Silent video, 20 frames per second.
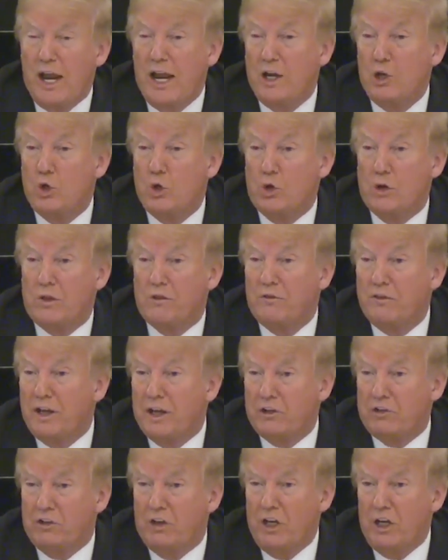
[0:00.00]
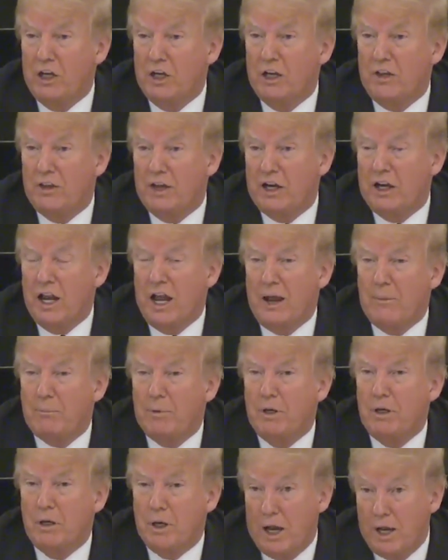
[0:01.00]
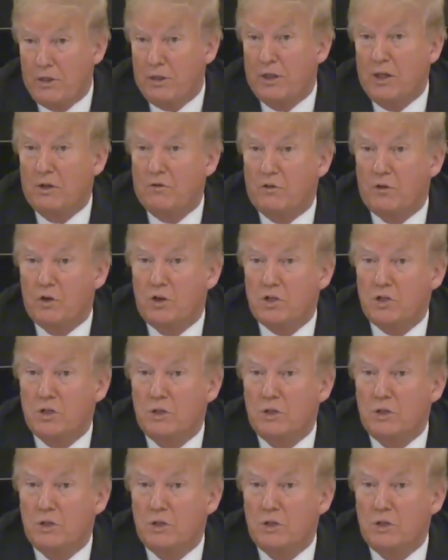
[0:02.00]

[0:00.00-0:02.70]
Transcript: and or the vaccine, and that'll happen, I think, very